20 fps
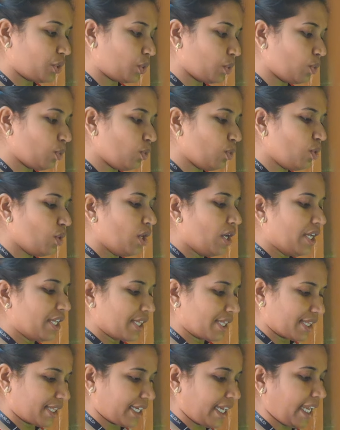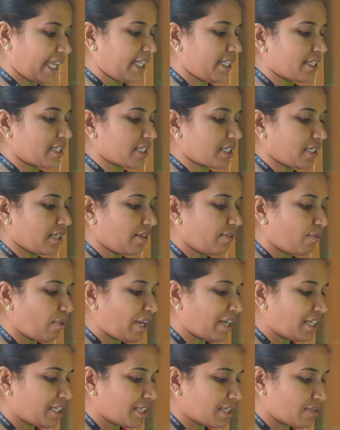two scales.
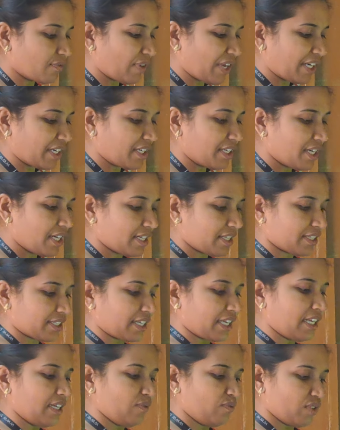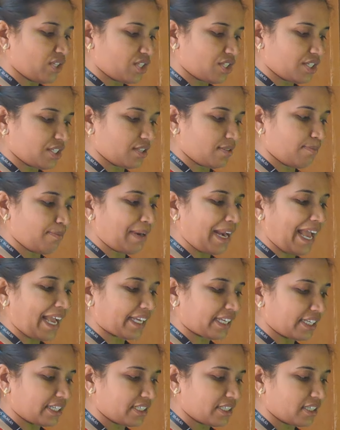One is vernier scale, which is
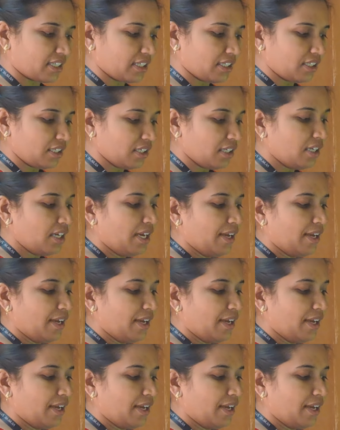black in color,